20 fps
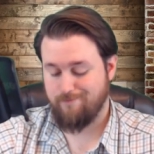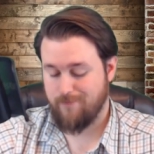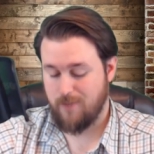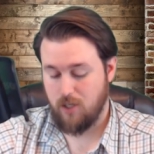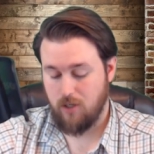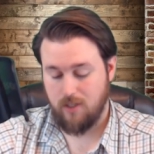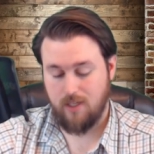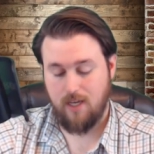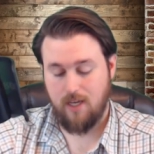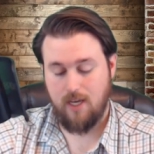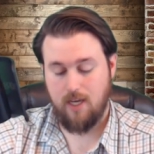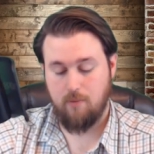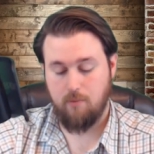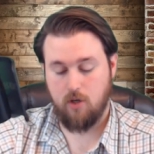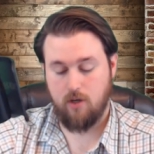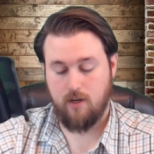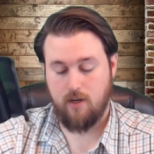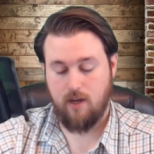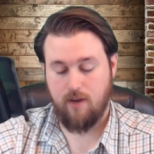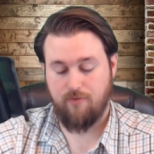Good game,
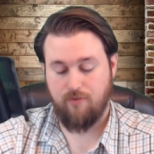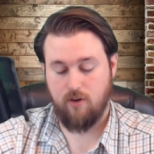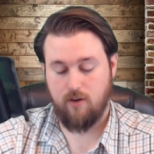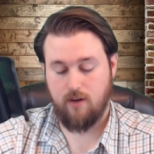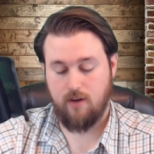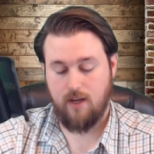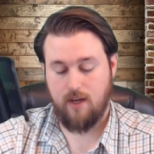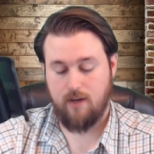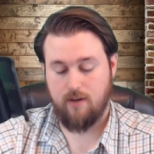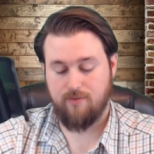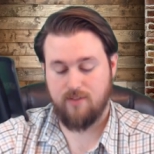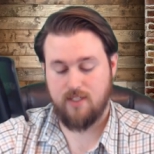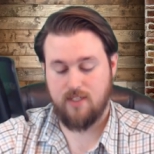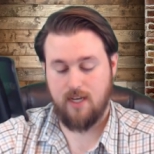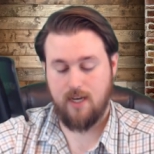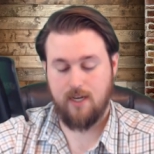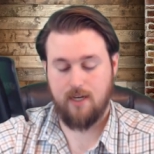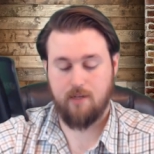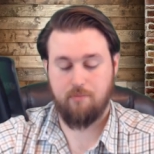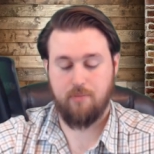good effort out of
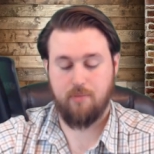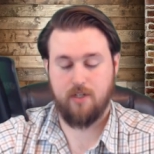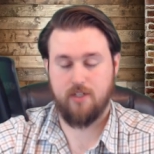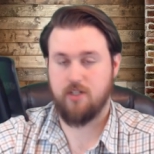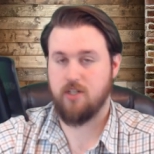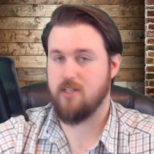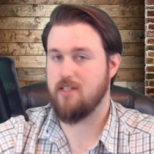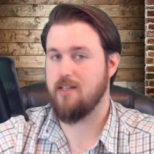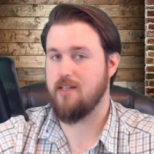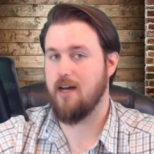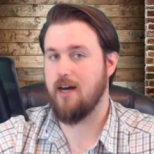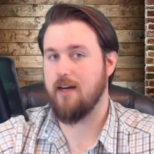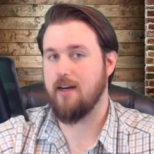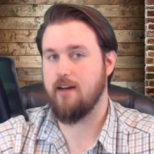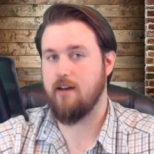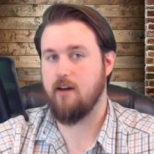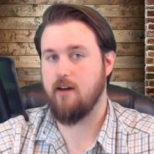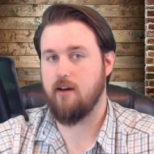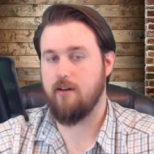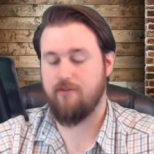Tech, but just not
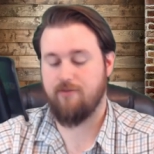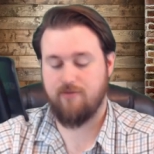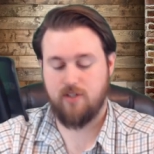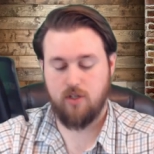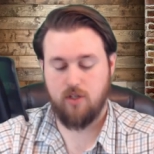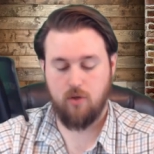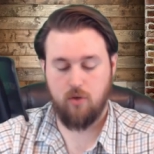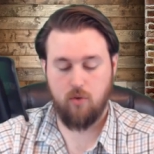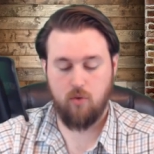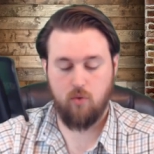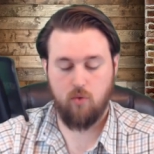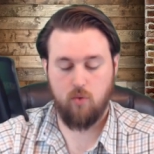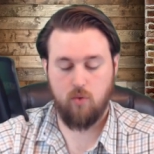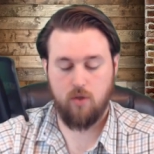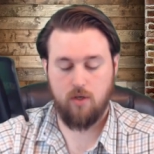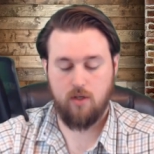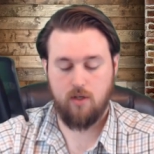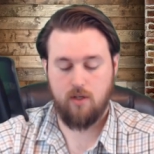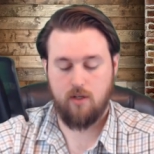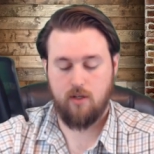enough
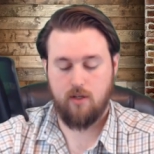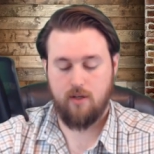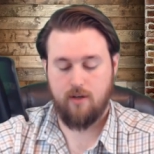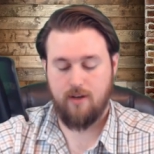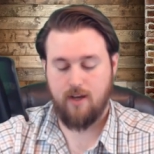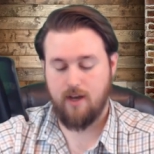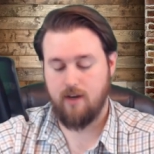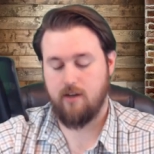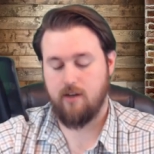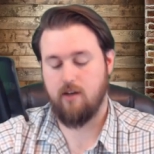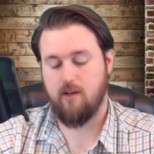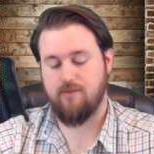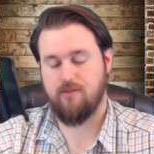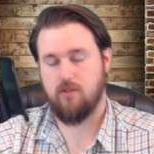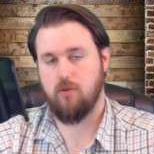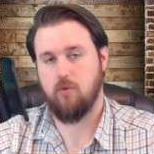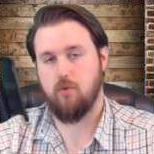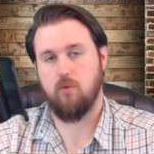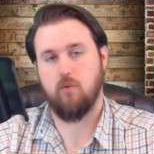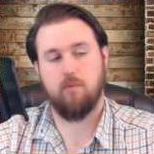to not enough
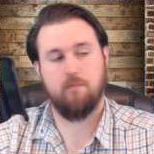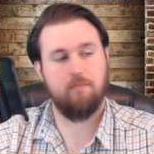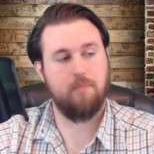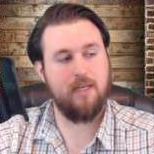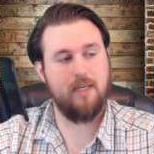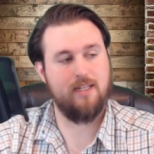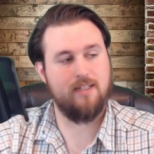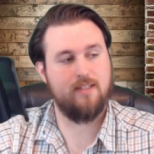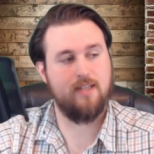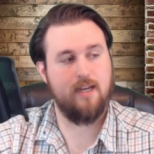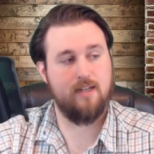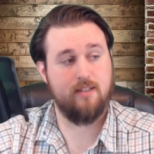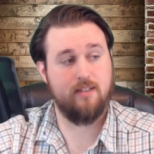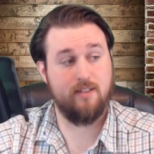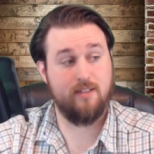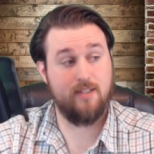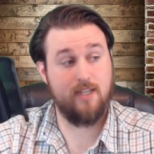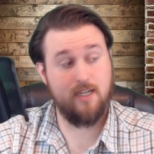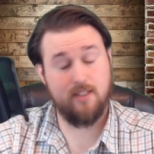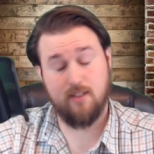to beat
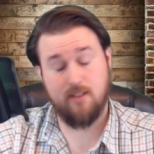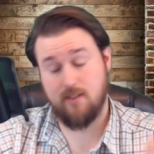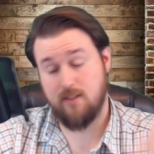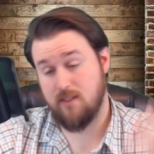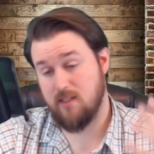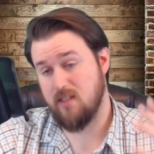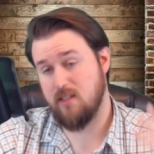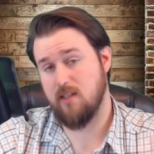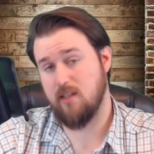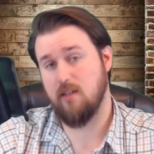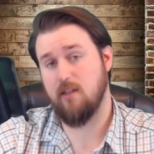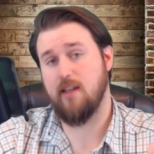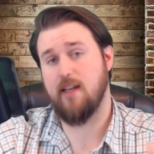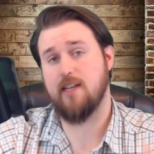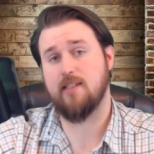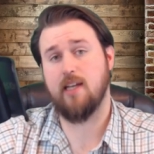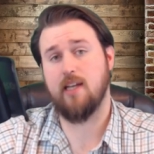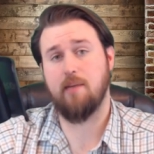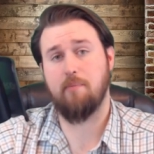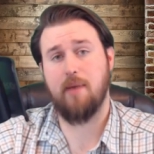Texas. Texas still
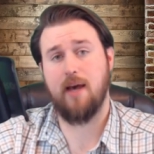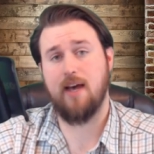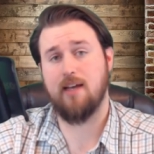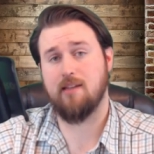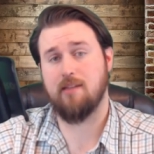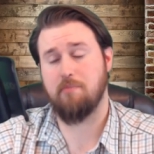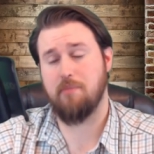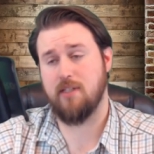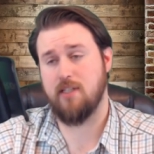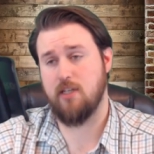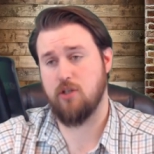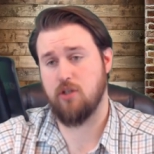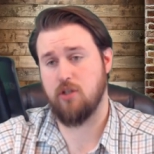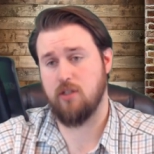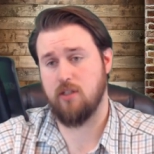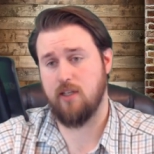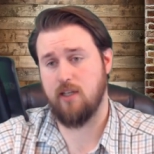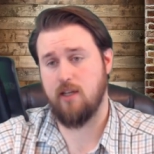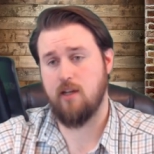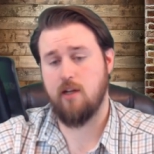has a path
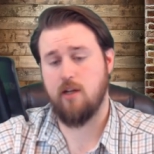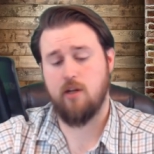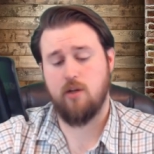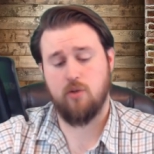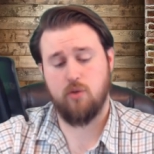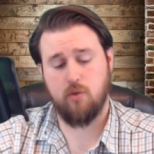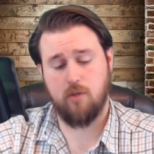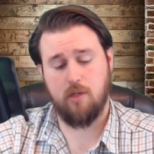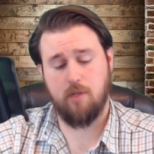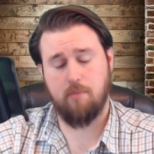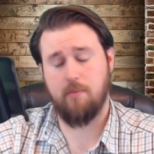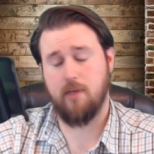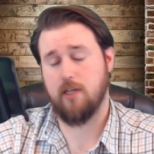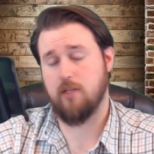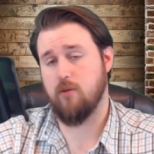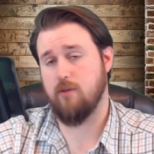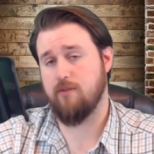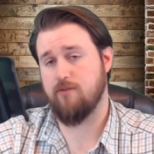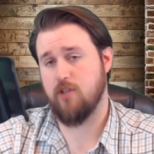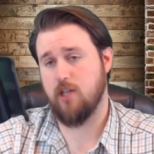potentially to the Big
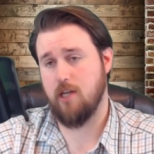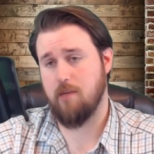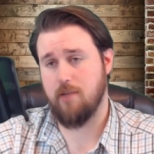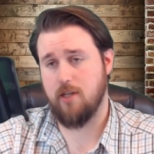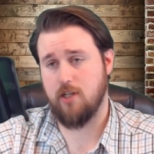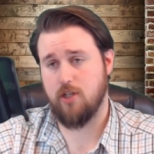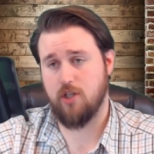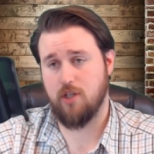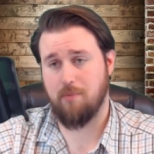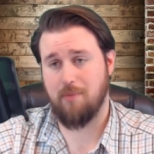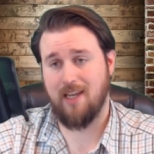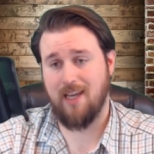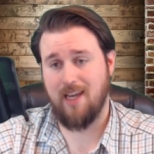12 championship